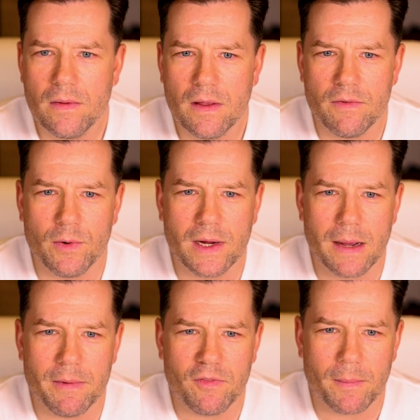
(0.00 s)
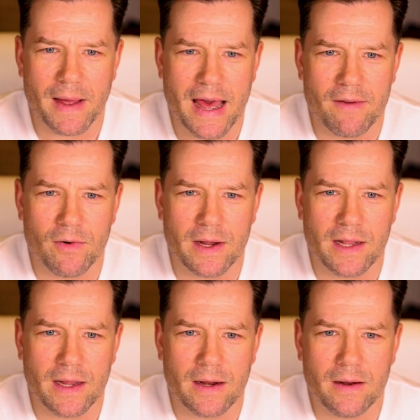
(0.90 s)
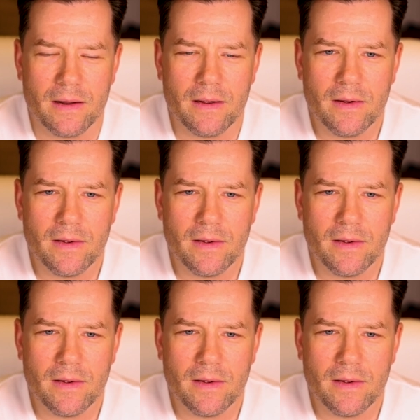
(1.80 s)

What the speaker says: if we're coming from Everett here,